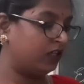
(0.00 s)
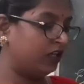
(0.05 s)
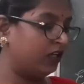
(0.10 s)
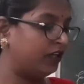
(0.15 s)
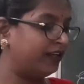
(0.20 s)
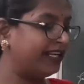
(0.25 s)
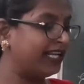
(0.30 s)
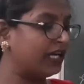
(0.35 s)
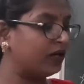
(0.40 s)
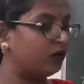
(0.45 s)

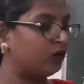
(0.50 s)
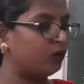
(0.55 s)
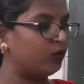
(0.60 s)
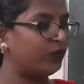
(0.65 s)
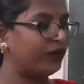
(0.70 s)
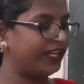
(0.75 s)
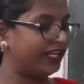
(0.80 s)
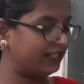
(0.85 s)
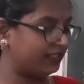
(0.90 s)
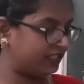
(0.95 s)
Now
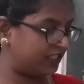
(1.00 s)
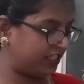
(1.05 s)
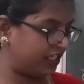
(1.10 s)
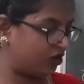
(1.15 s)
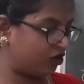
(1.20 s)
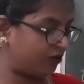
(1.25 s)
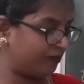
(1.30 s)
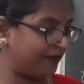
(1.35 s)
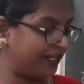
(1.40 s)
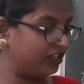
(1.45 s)
we can
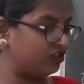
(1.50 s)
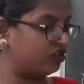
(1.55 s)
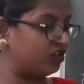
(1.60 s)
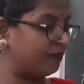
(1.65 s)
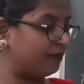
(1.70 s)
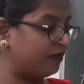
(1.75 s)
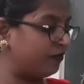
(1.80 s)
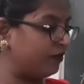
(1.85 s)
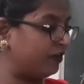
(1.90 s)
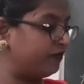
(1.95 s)
see on page
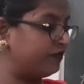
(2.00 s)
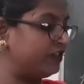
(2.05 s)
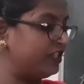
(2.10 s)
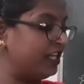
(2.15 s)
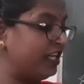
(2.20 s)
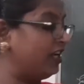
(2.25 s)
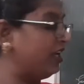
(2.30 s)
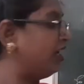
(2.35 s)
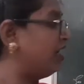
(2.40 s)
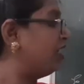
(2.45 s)
number
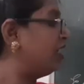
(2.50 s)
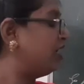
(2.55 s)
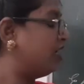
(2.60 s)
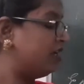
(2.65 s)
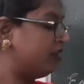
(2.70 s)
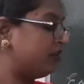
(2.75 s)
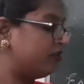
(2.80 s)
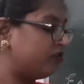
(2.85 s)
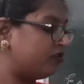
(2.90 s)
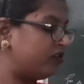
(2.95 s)
50,
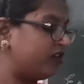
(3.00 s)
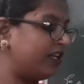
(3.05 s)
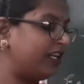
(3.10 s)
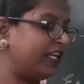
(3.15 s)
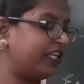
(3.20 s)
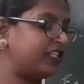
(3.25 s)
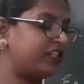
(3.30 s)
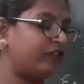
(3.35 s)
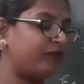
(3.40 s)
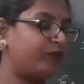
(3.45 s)
the
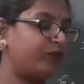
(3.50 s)
relative